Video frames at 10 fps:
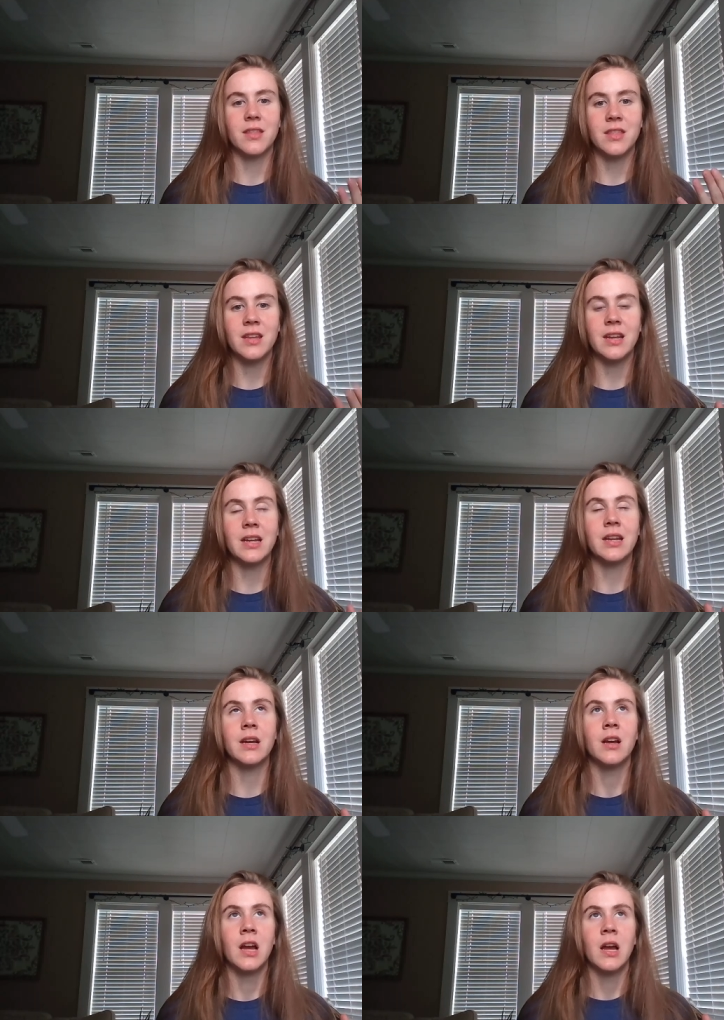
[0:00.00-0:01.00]

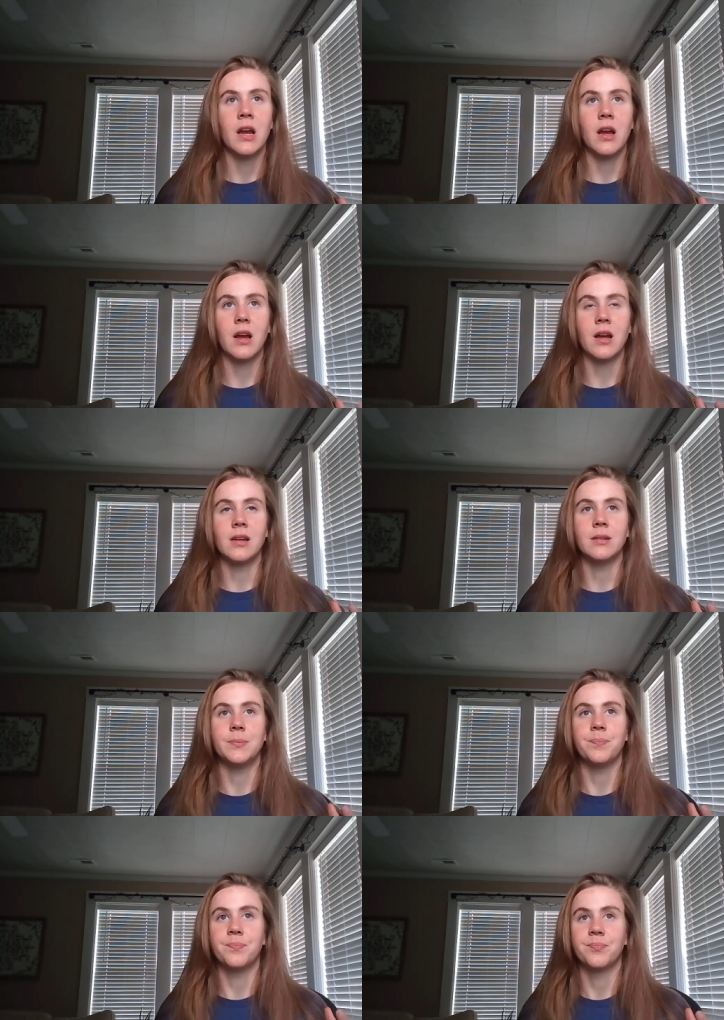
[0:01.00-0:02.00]
the
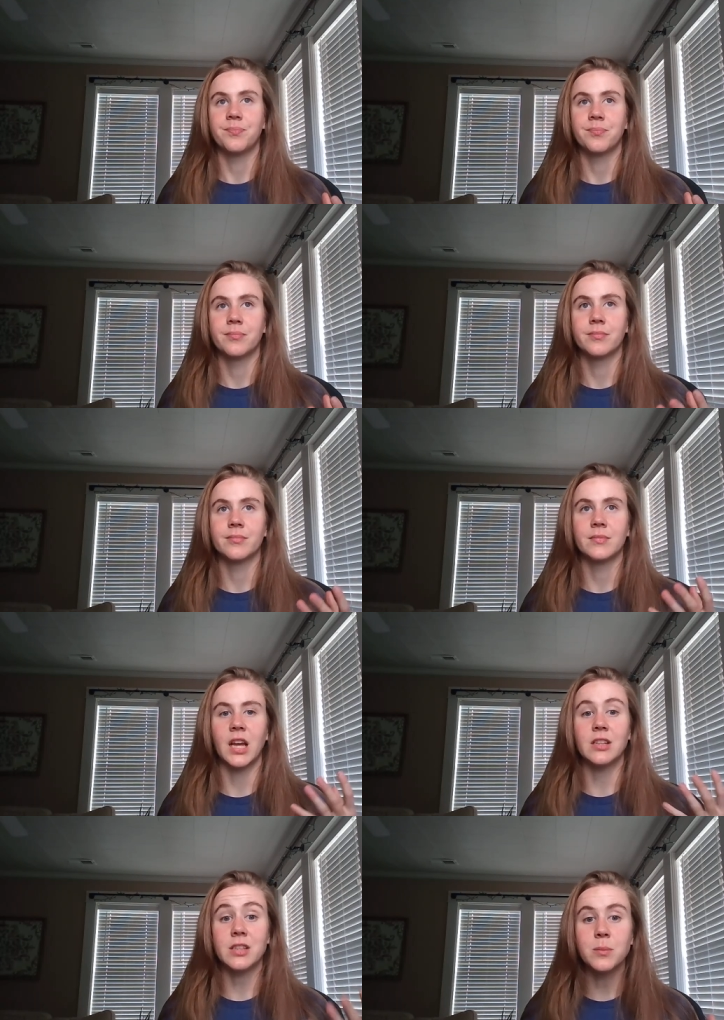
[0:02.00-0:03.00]
um,
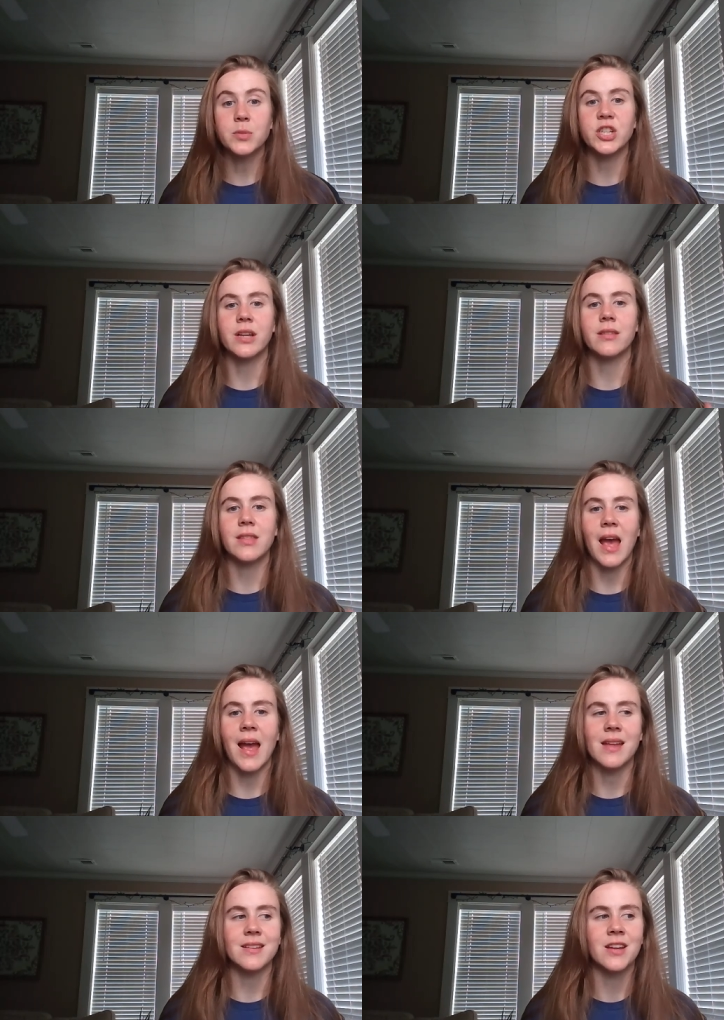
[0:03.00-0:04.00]
assumption
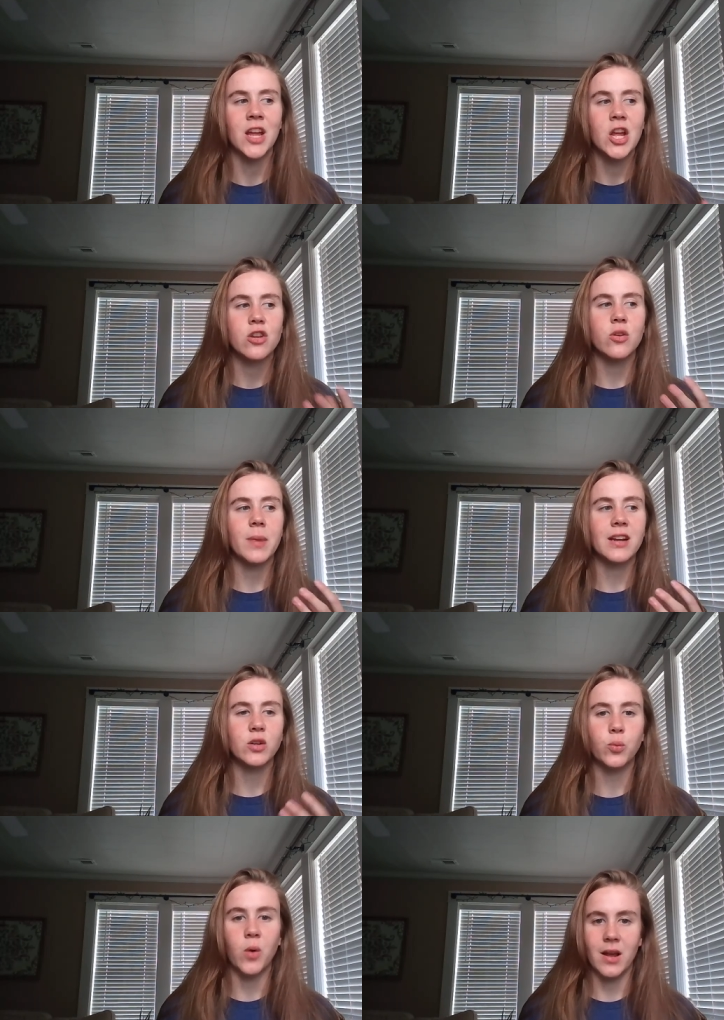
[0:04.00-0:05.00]
that no
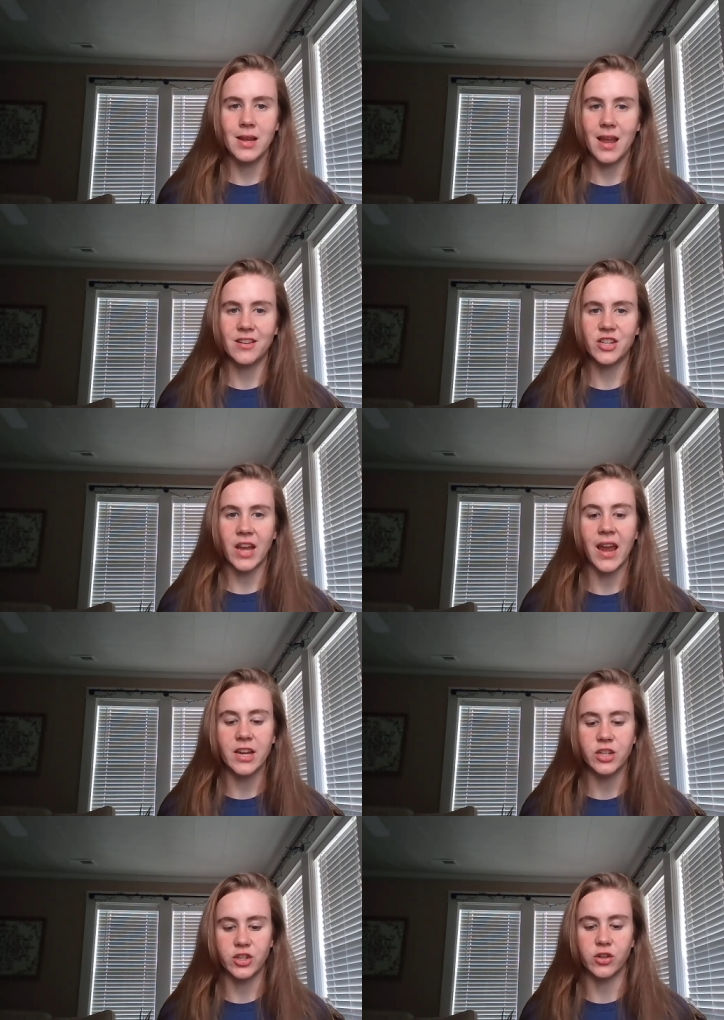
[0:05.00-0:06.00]
matter what
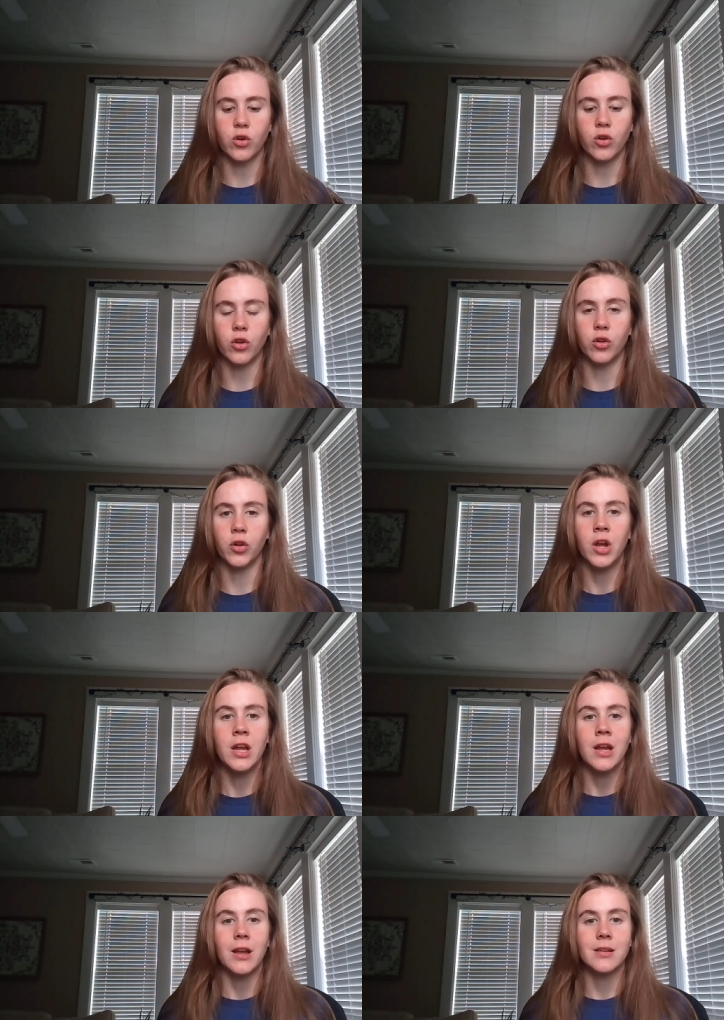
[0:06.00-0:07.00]
educational
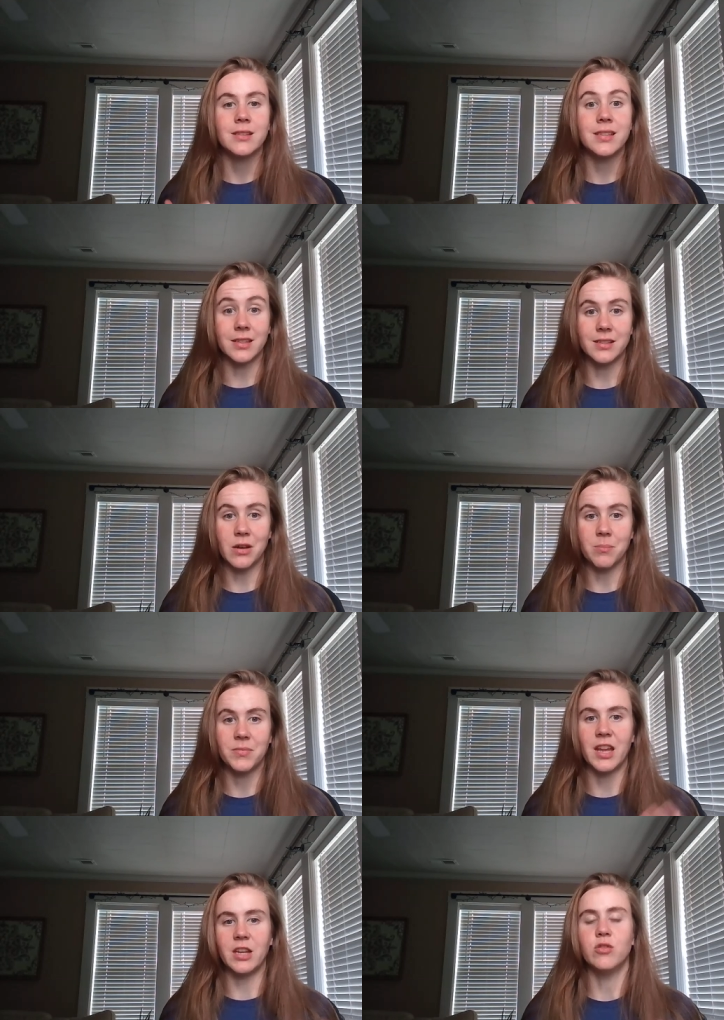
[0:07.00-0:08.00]
system
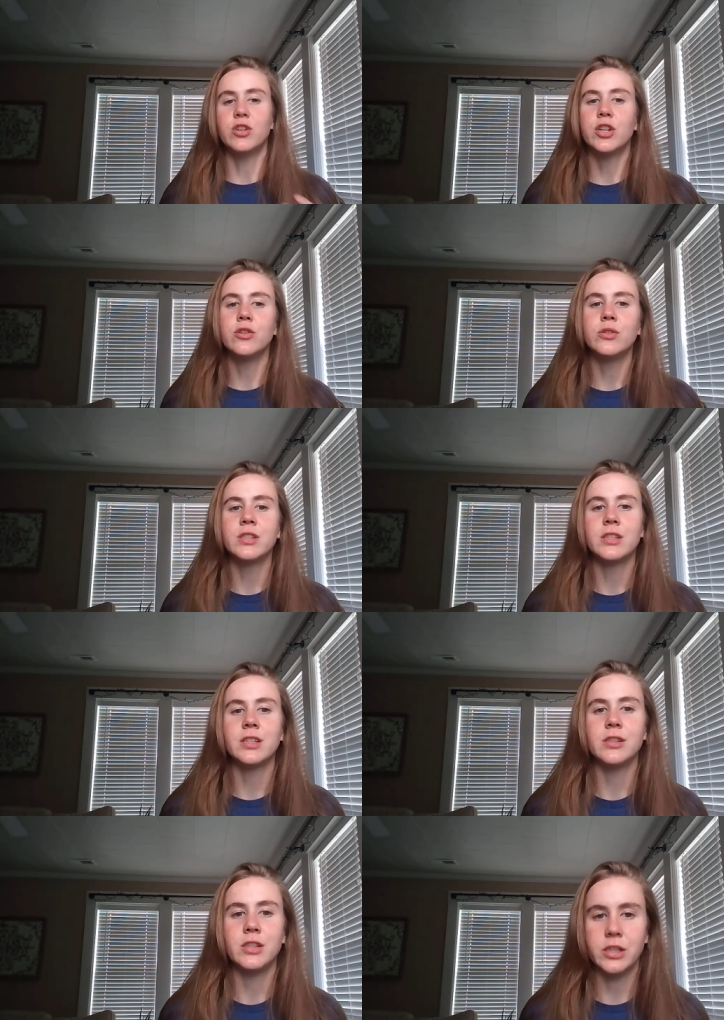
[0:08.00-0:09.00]
that you choose
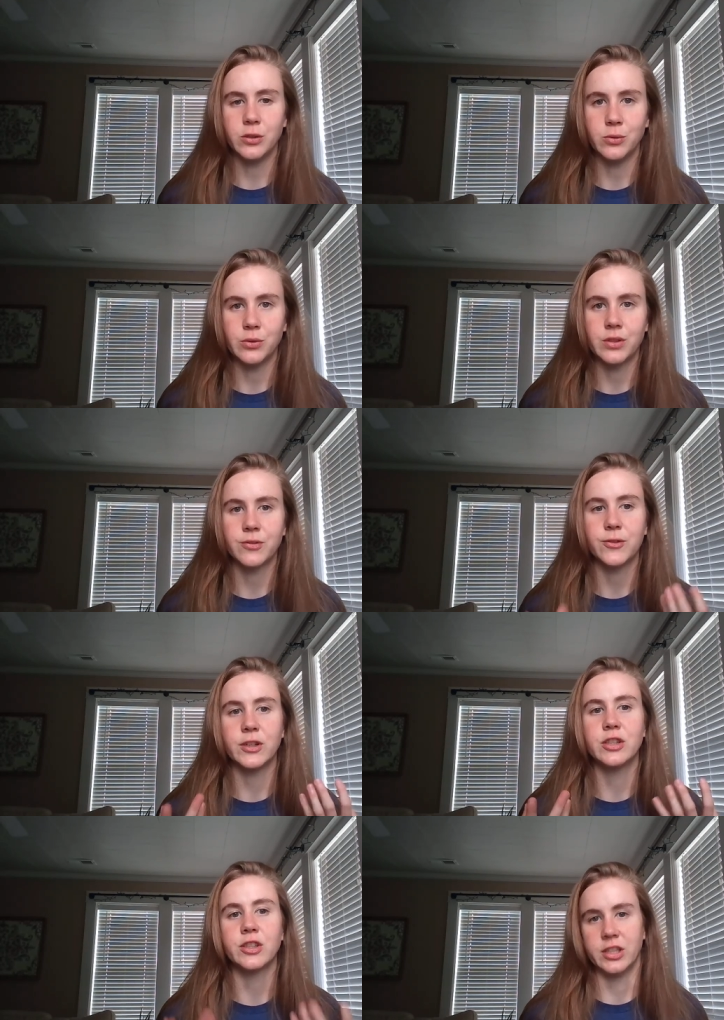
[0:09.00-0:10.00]
to use for
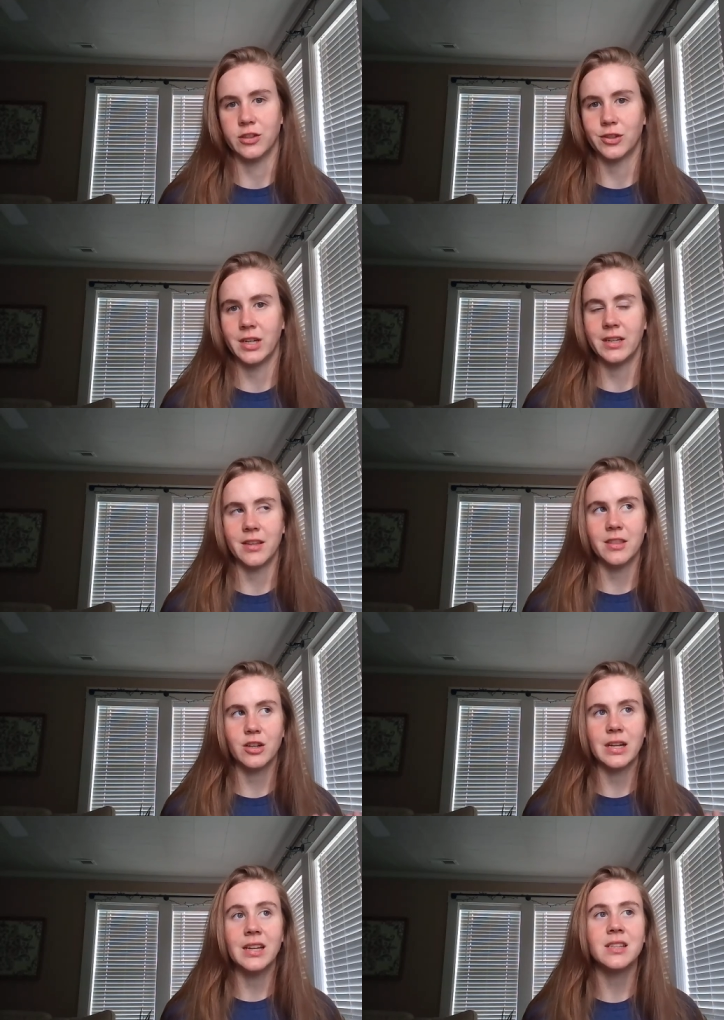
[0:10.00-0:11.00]
your children,
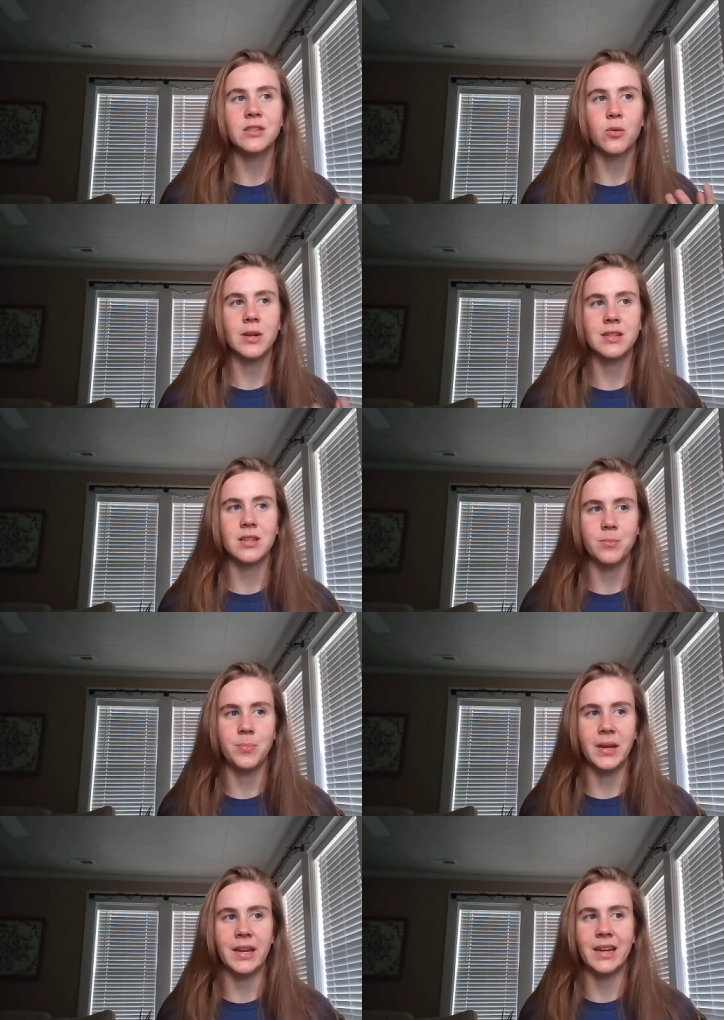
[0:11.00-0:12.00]
there is going to
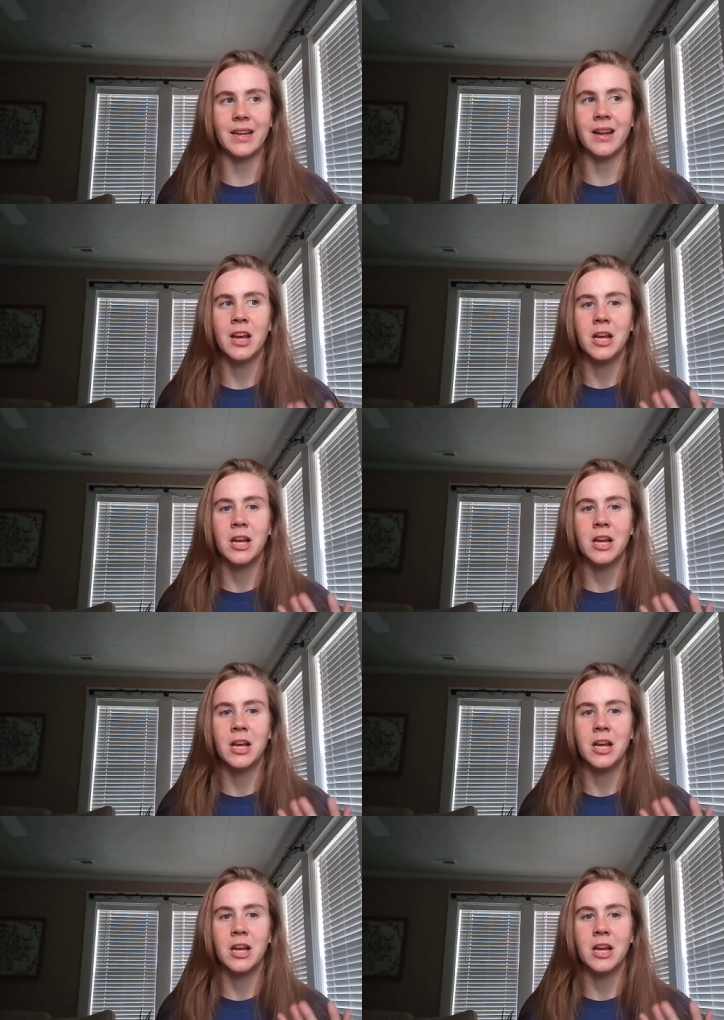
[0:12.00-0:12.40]
be